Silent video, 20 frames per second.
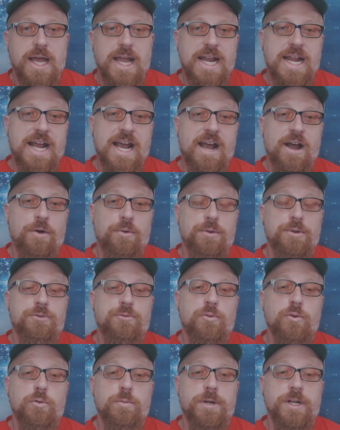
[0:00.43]
Hey now,
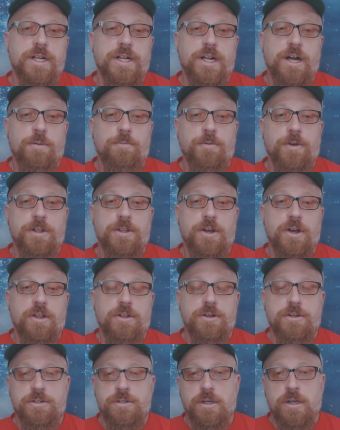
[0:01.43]
it's Ruben at Help Find the
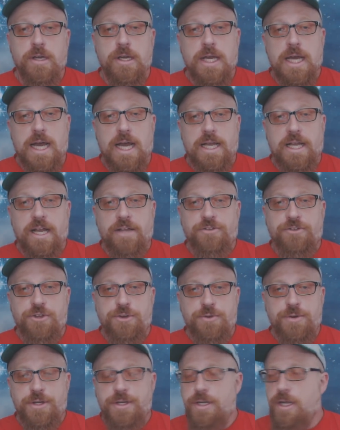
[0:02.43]
Others. How you guys
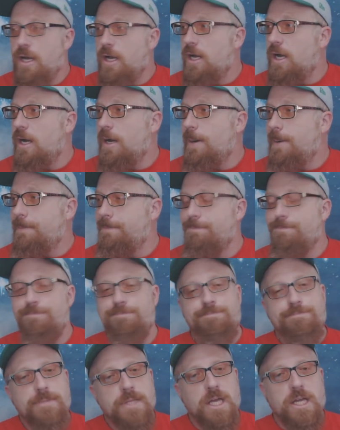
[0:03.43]
doing?
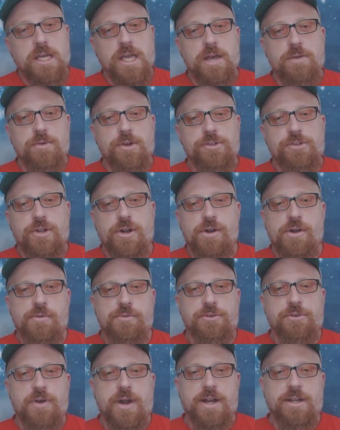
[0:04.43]
Again, I want to start
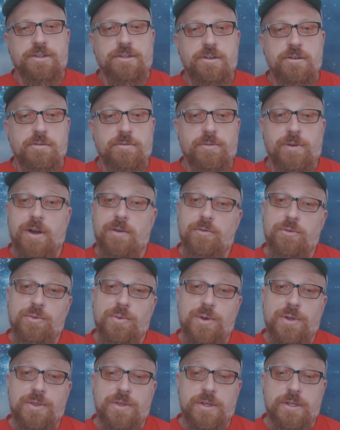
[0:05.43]
out with gratitude for
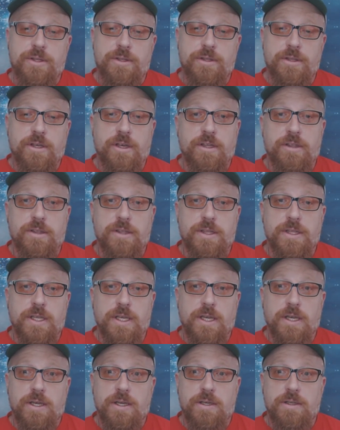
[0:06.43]
everyone that
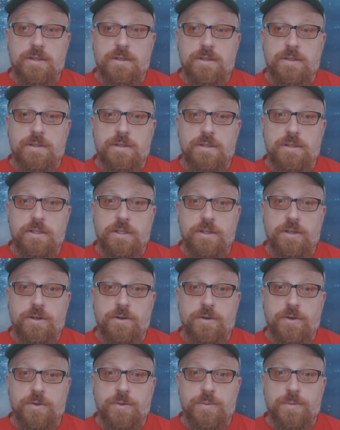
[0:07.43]
you
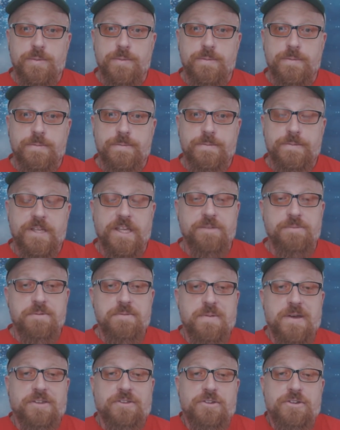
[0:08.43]
know sends
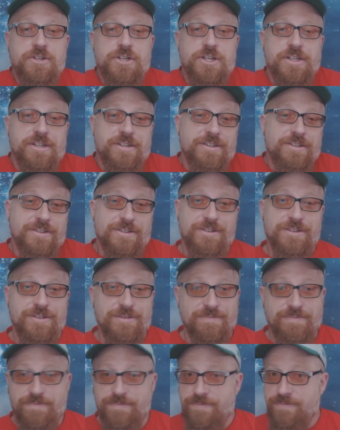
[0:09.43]
me messages
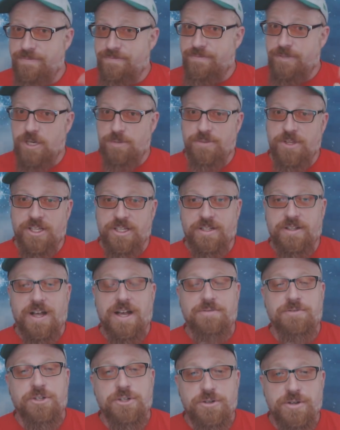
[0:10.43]
and comes on the
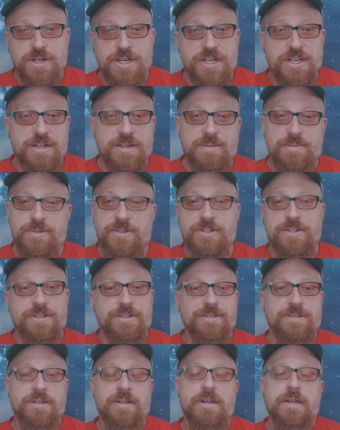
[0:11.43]
live streams
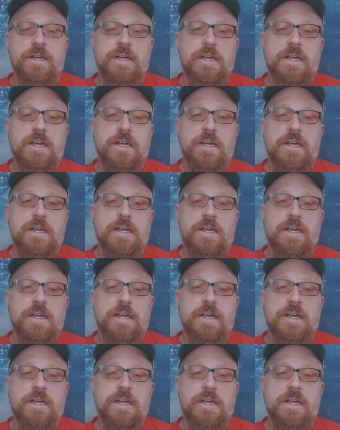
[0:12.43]
and